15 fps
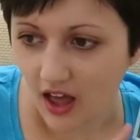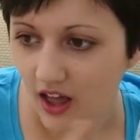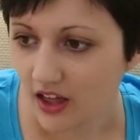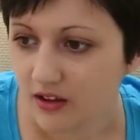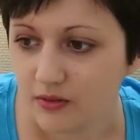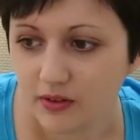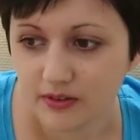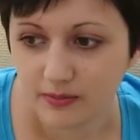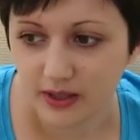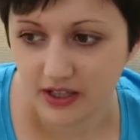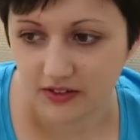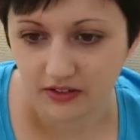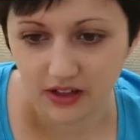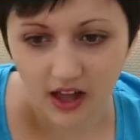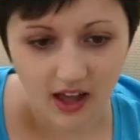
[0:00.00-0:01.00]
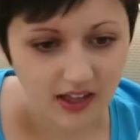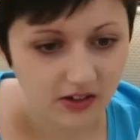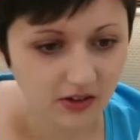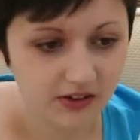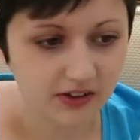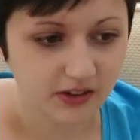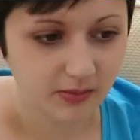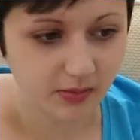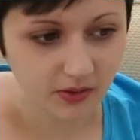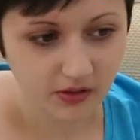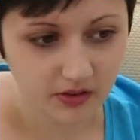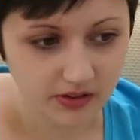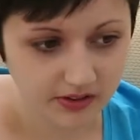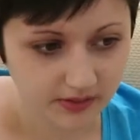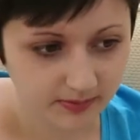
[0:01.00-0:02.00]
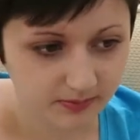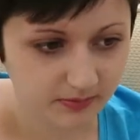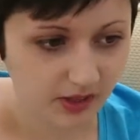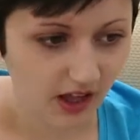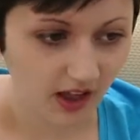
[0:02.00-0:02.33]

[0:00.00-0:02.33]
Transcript: I, pick, I look at the books,